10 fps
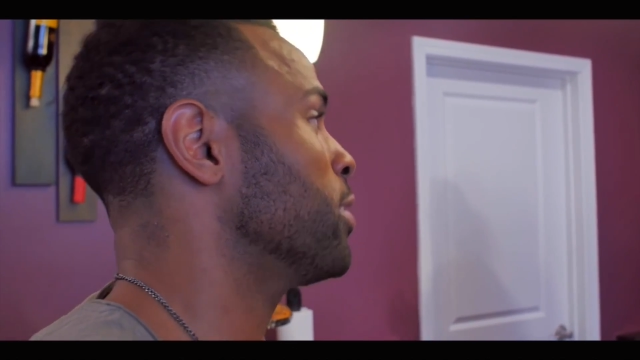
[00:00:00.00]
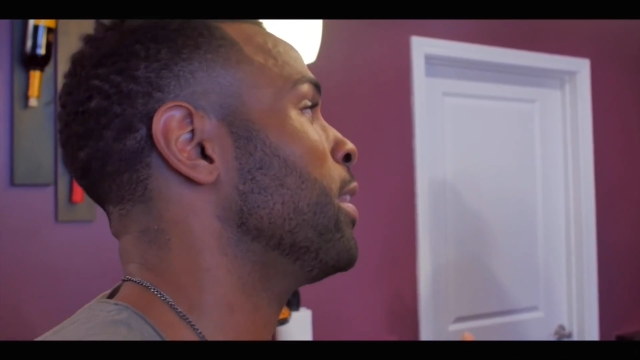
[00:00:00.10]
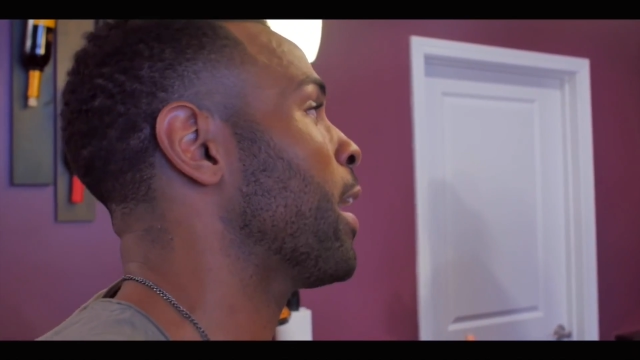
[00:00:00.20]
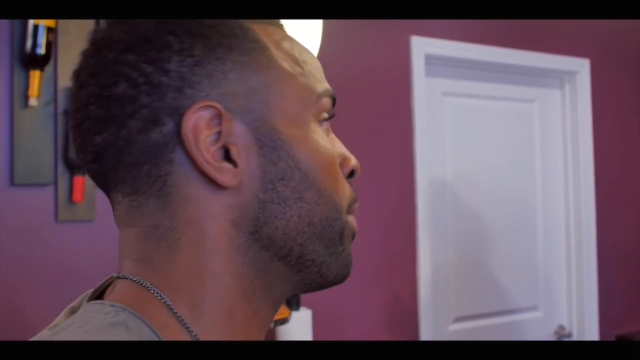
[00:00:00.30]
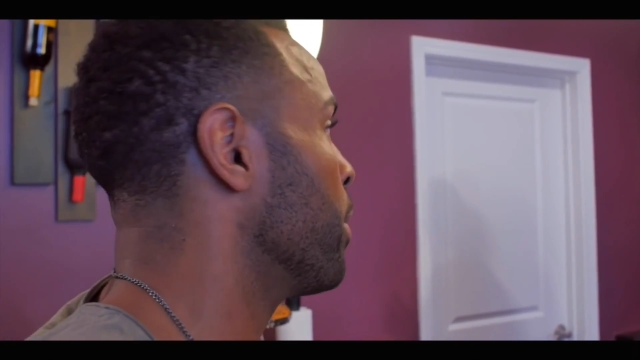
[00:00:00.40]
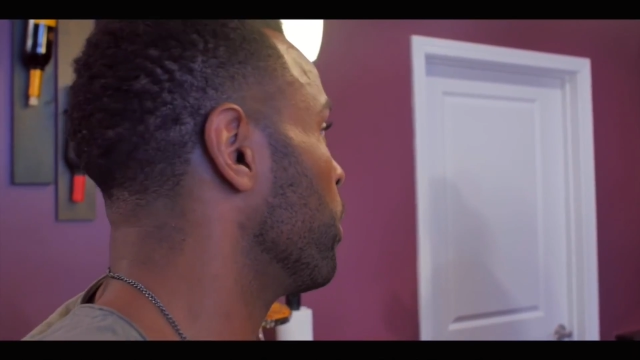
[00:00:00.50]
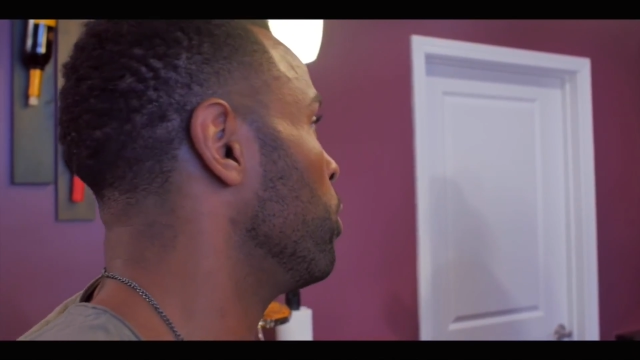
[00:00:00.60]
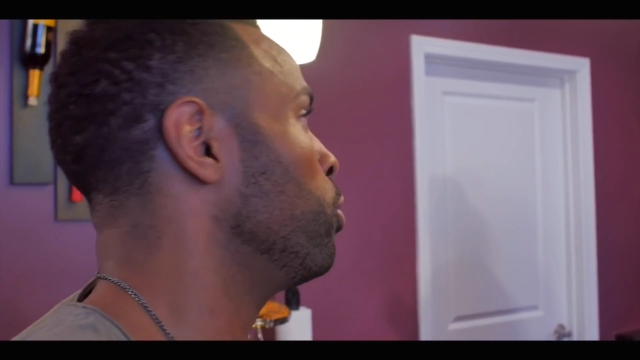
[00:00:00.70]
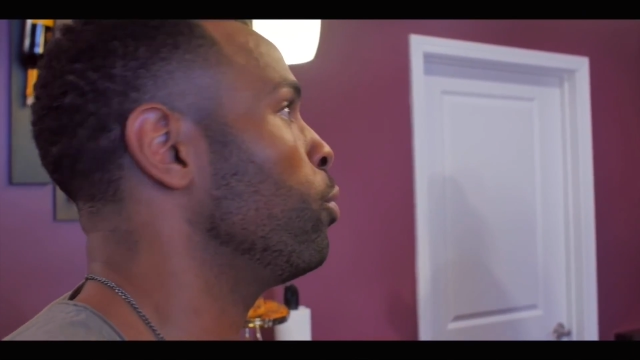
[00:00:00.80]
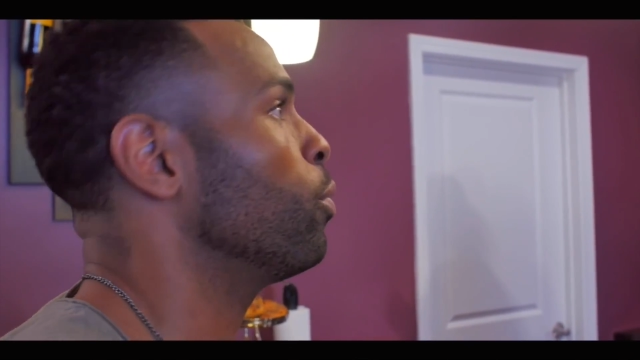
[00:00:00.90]
There's a lot of
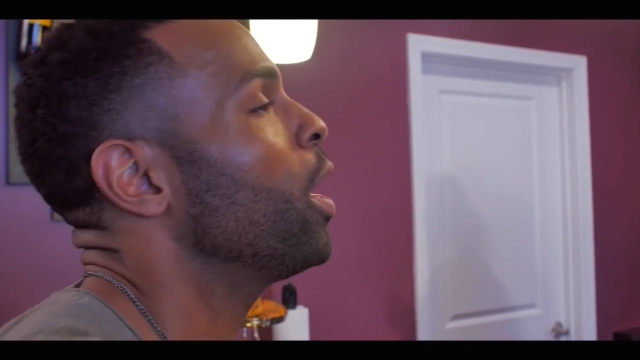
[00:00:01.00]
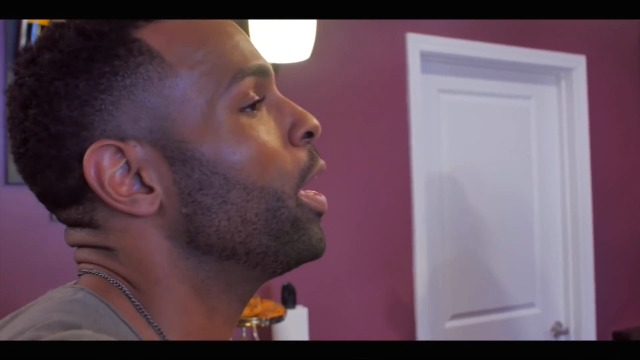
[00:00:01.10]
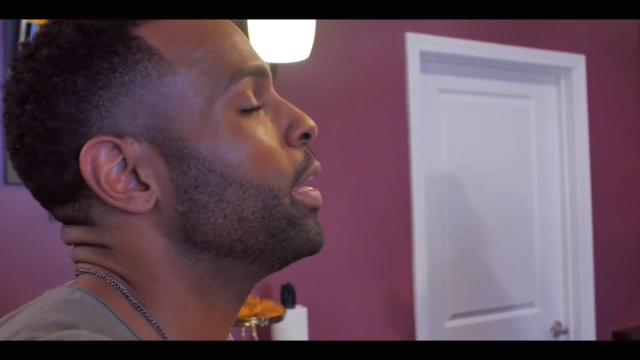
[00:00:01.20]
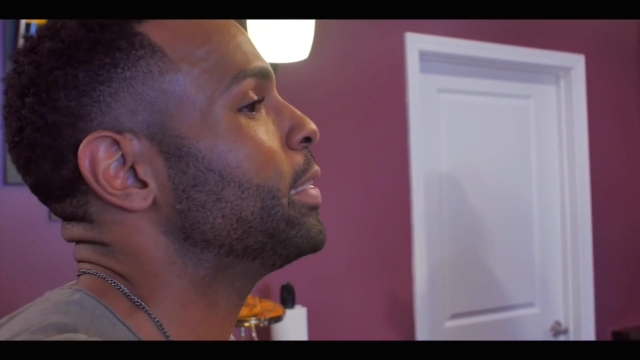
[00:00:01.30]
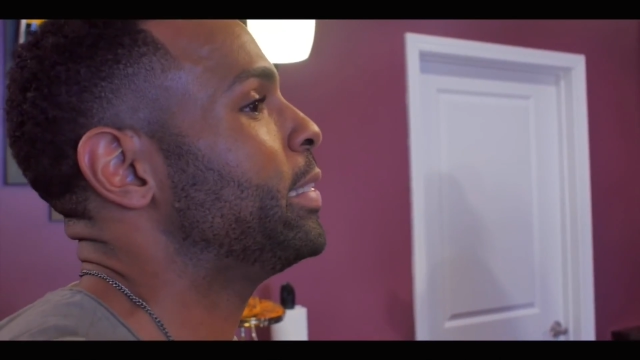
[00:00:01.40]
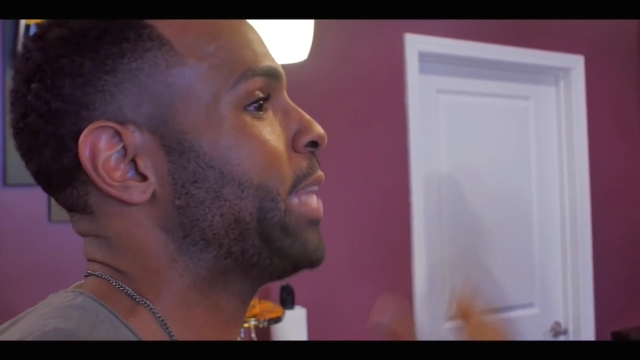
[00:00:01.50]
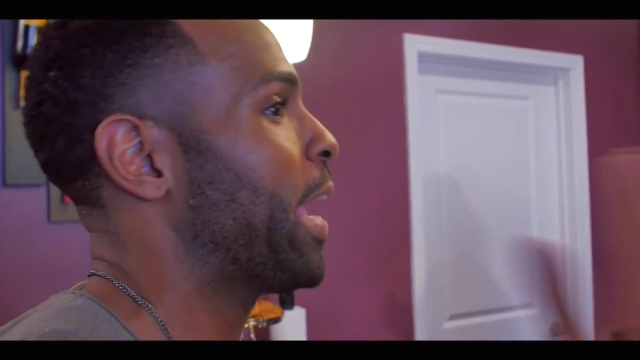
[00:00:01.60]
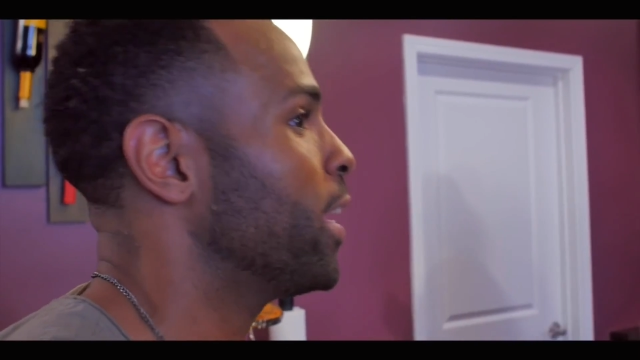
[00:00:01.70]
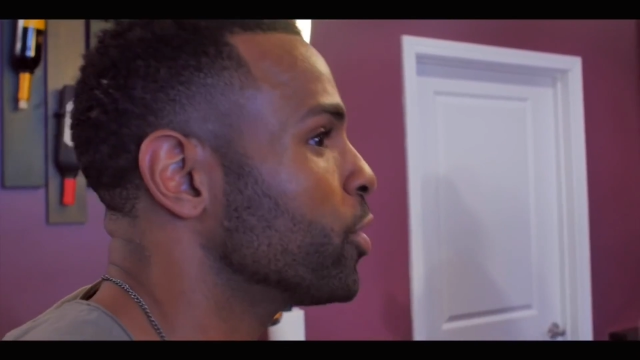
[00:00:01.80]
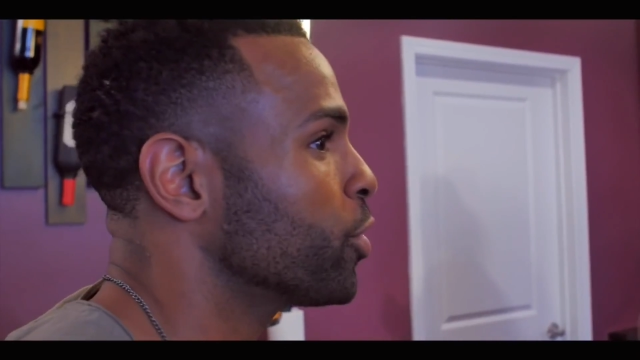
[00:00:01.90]
people who
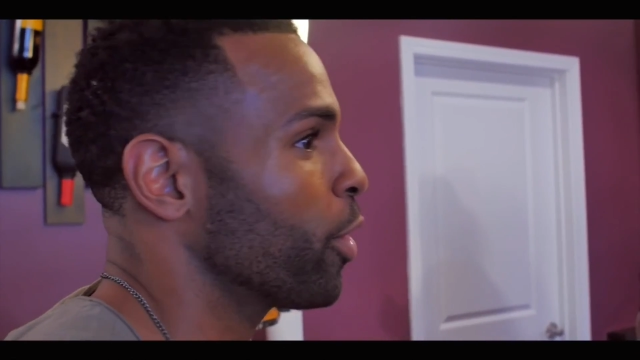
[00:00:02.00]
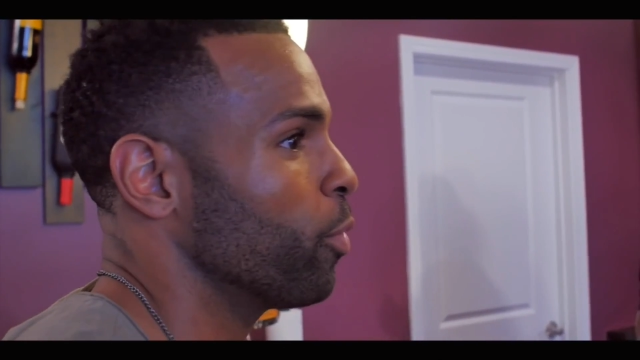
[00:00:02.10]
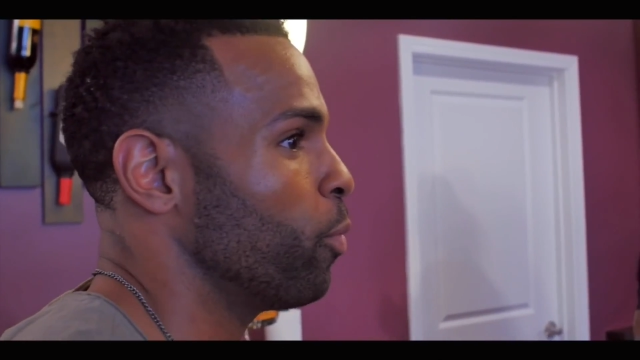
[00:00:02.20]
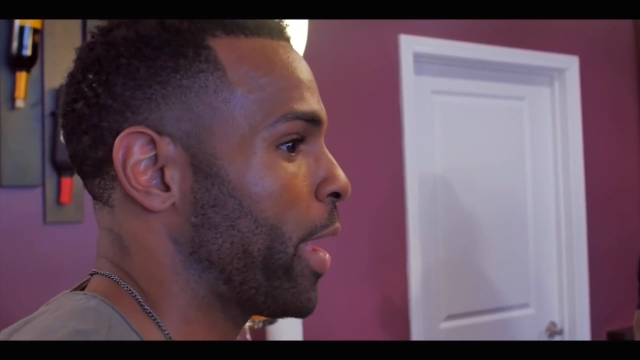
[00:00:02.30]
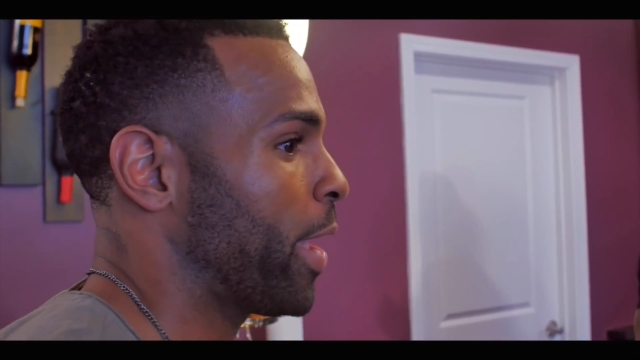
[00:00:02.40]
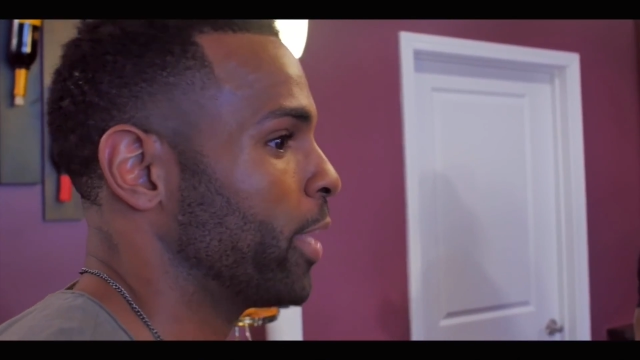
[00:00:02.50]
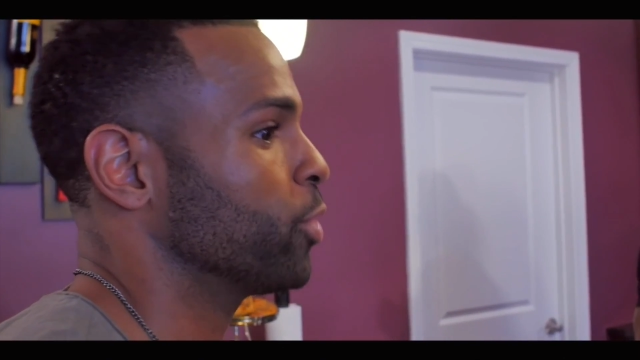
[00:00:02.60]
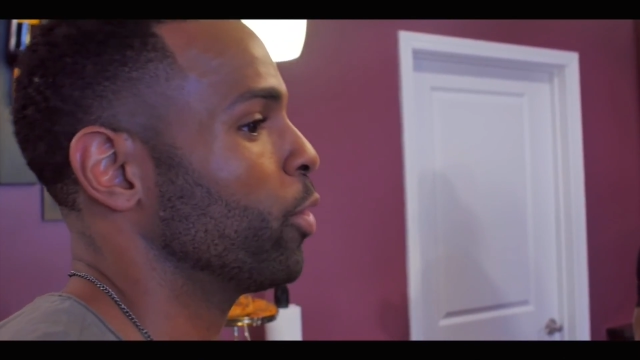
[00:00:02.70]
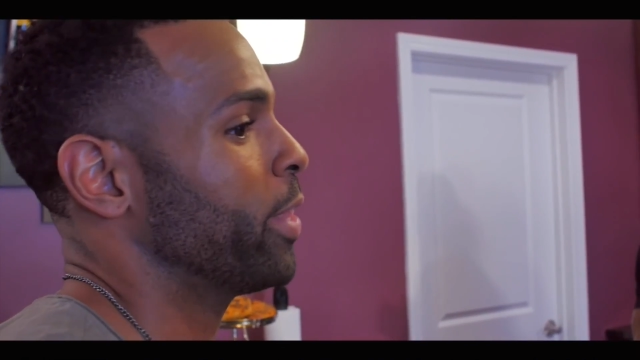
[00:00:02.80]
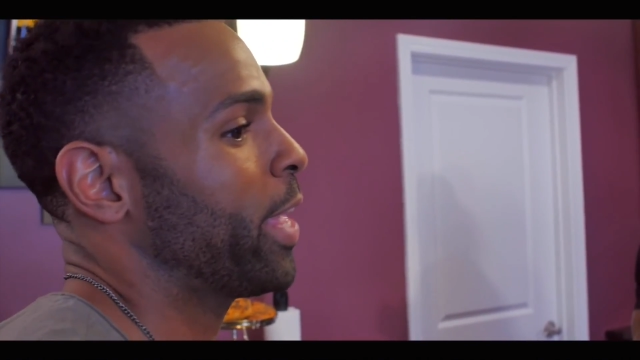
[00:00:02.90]
date certain
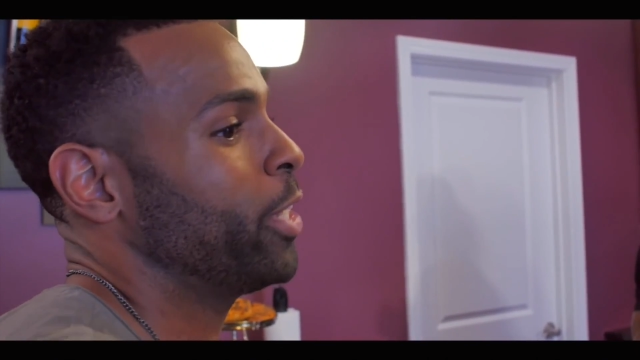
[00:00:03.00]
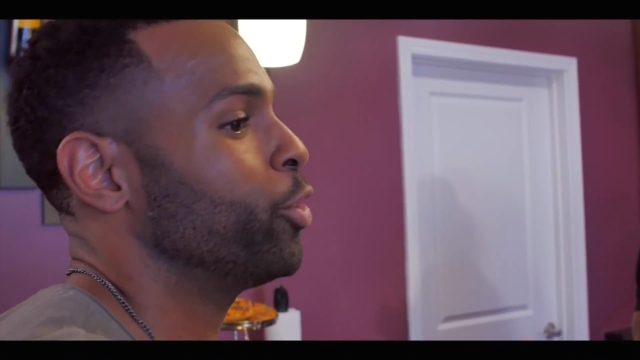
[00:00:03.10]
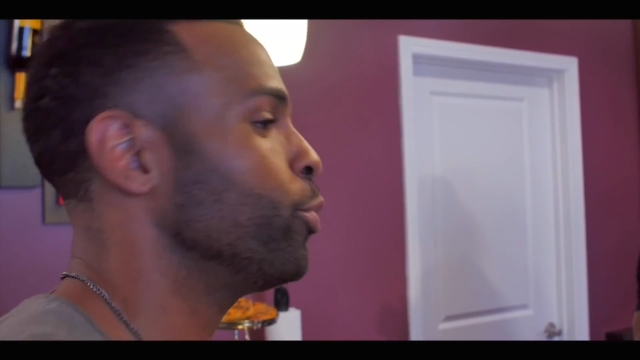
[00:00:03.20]
ways or they